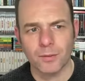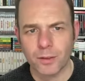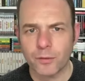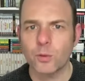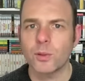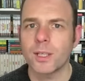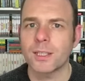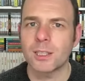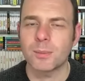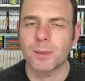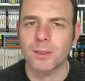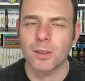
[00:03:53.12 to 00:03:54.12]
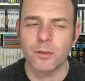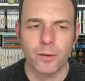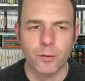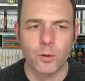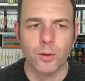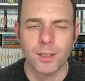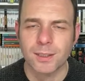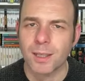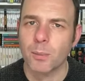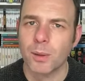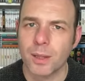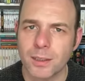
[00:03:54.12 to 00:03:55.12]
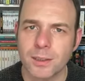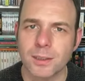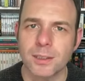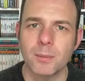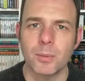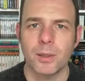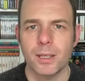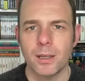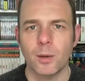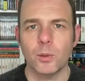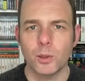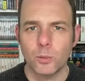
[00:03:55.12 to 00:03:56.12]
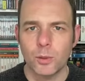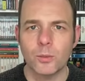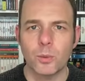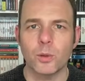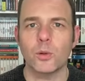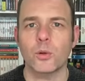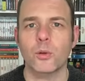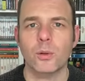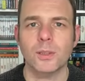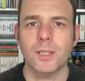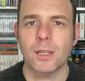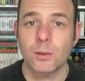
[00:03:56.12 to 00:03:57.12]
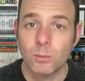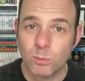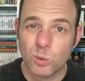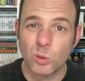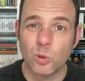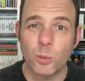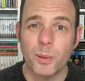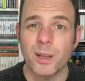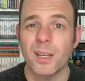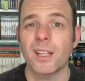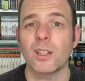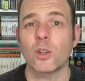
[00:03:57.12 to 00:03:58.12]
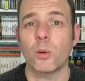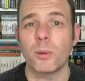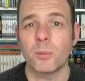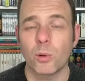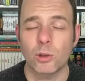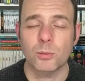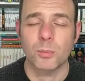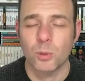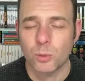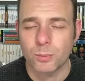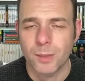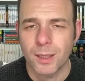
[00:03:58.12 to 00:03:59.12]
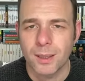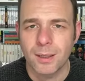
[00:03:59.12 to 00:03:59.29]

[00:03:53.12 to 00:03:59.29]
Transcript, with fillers: I've got a few guesses myself, a few things I would like to see, but hey, I want to read what your thoughts are. So drop it in the comment box below.